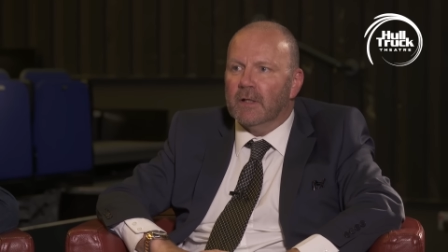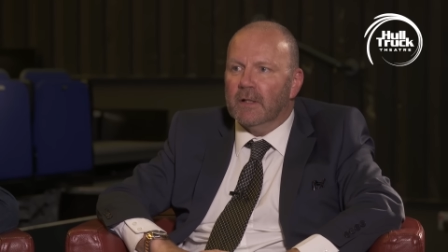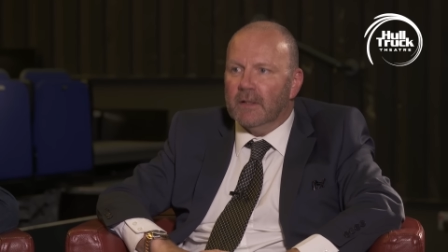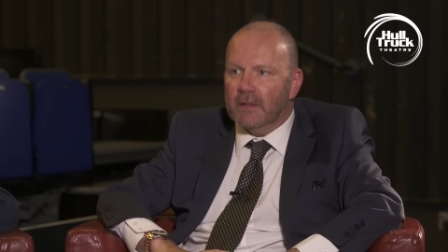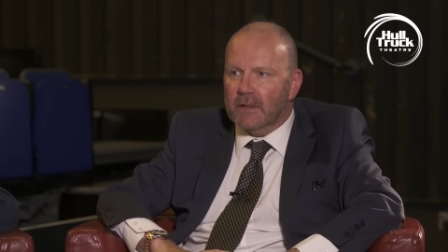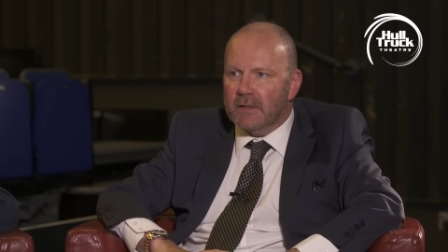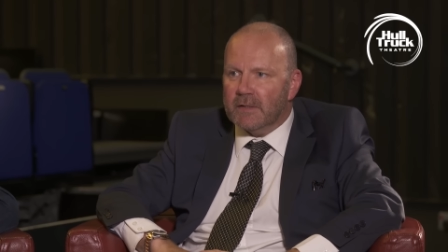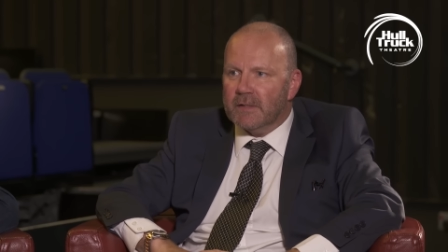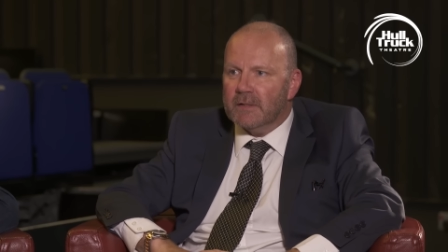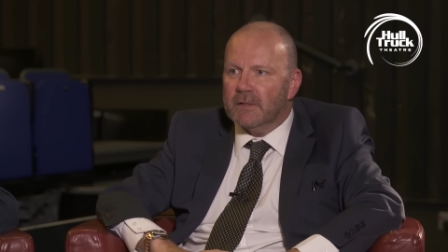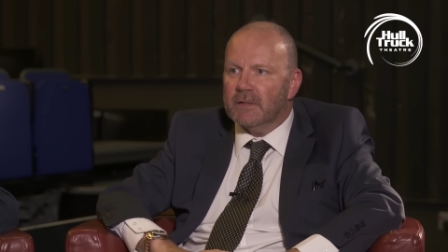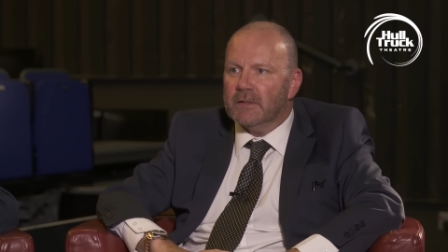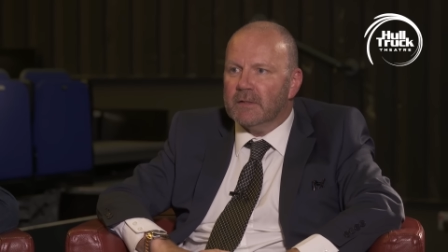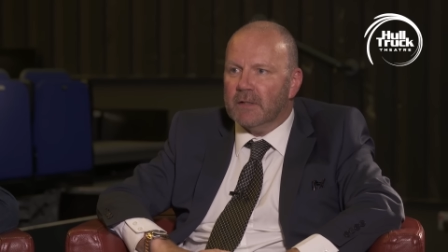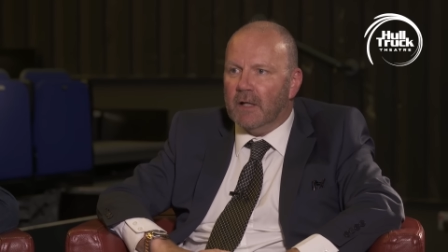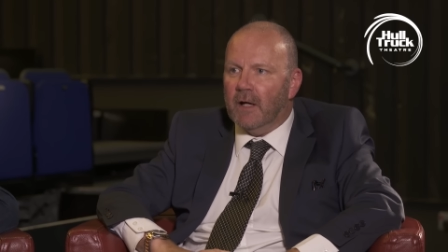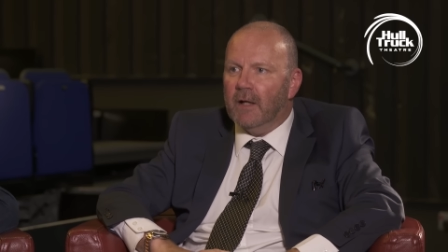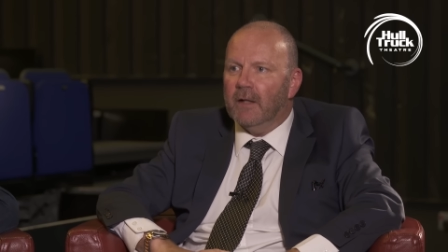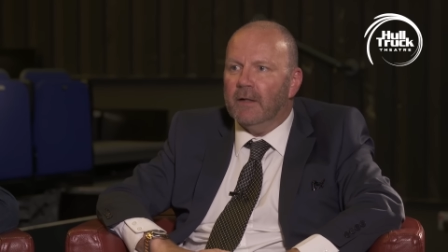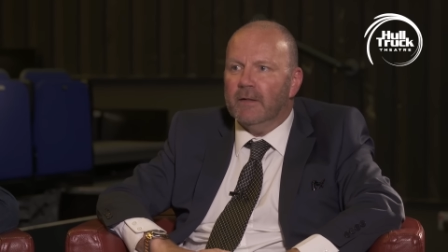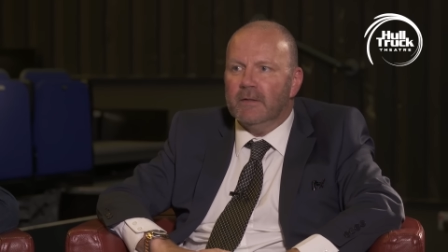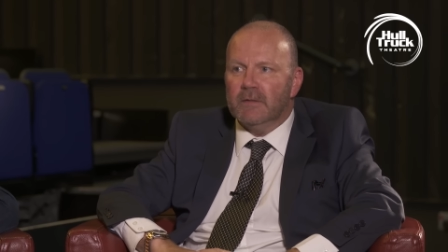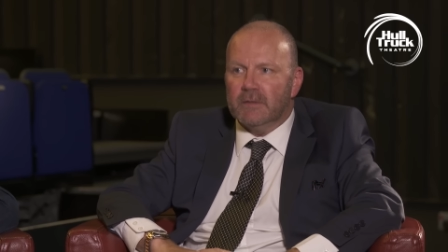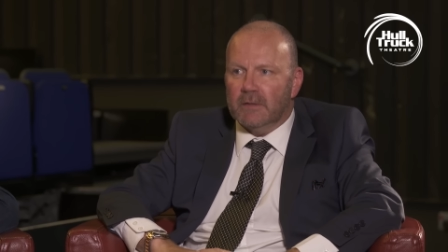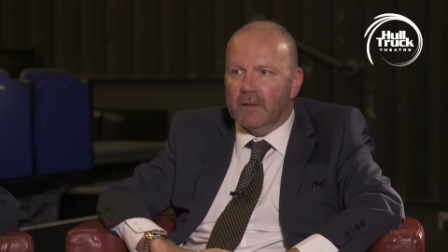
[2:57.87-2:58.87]
It is
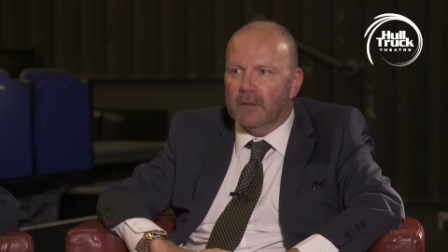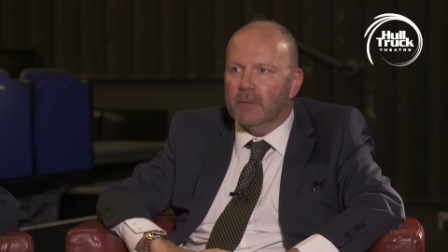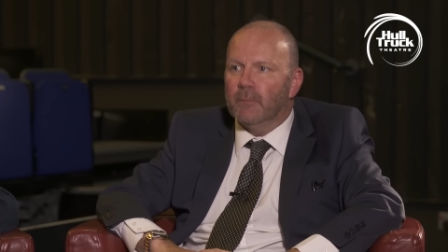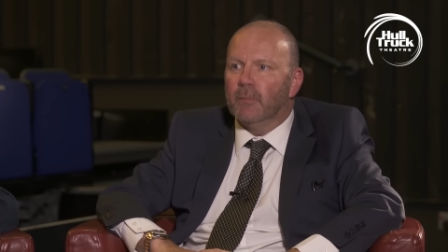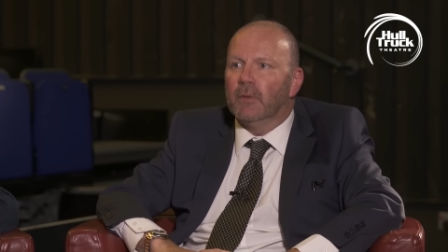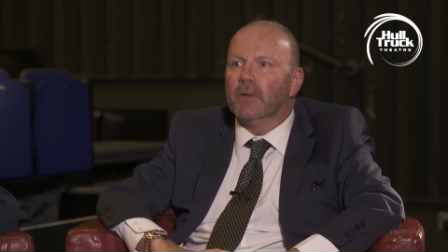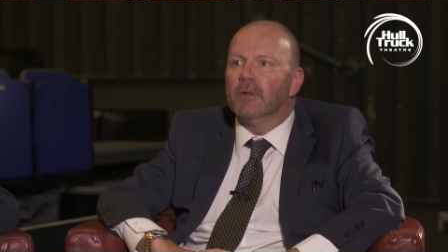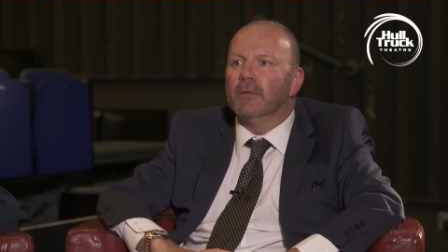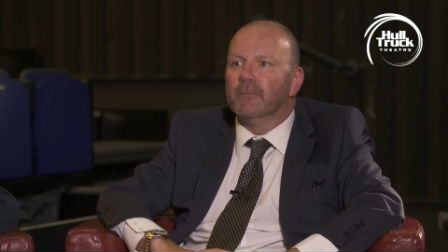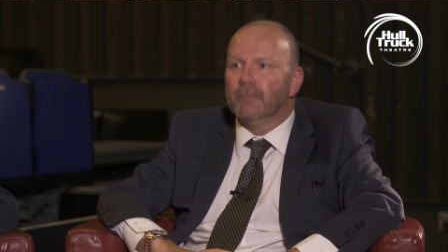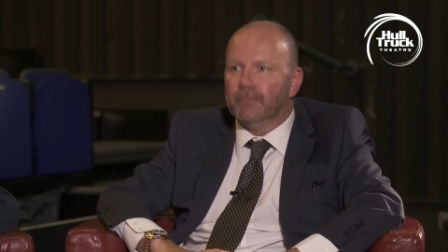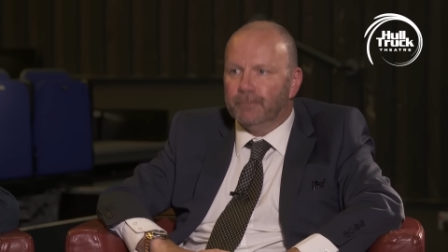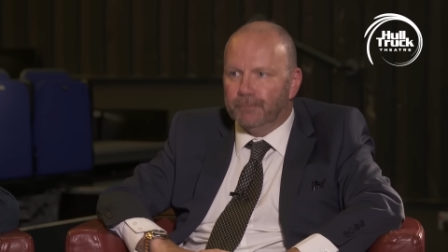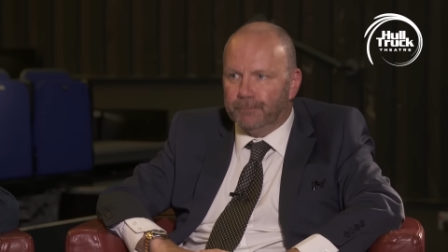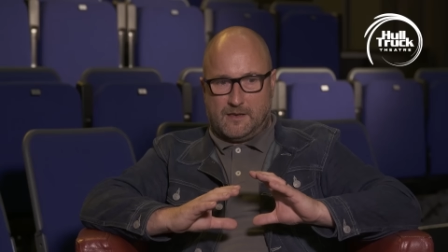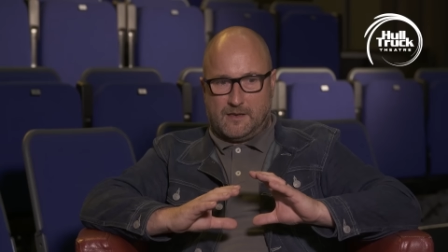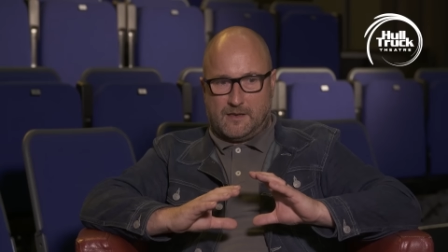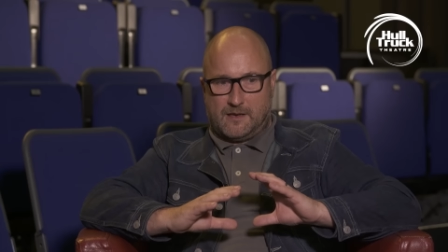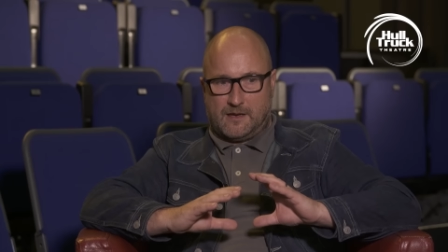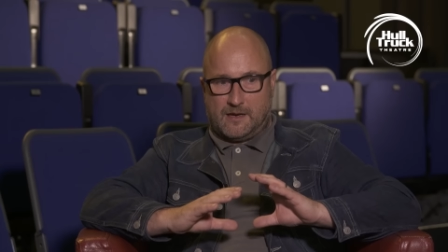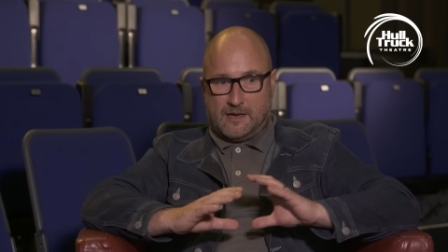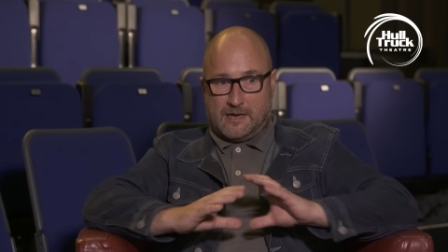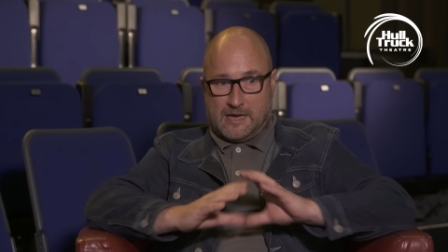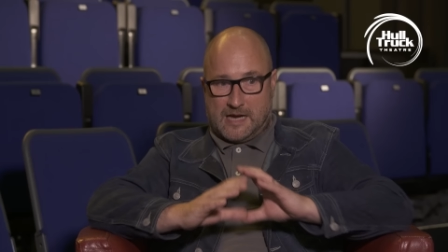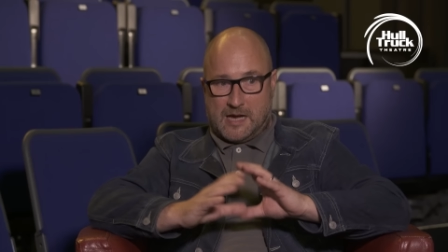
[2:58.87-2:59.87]
entirely deliberate.
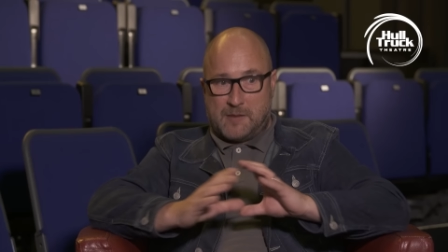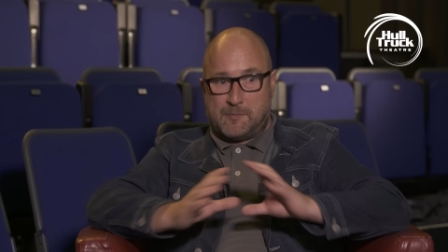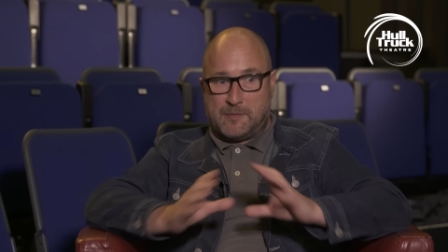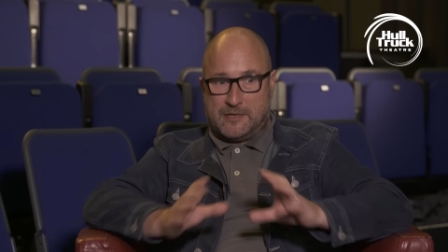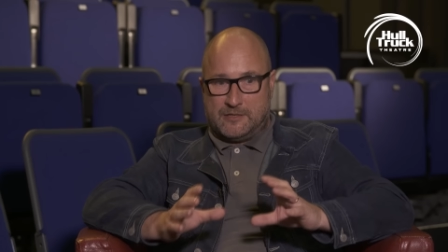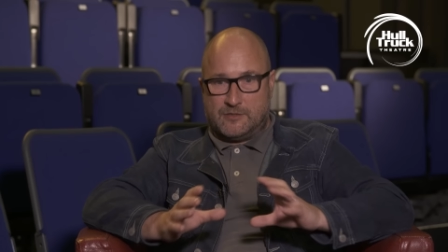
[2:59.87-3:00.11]
I am